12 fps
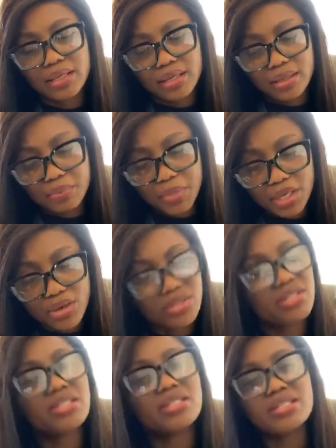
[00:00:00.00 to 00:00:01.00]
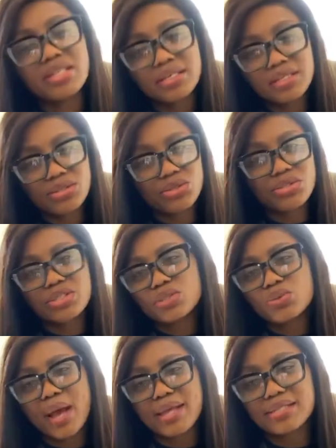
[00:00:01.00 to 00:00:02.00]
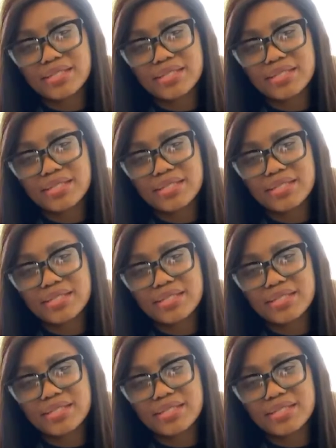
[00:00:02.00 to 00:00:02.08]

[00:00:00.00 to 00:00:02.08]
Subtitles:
be consistent, use it twice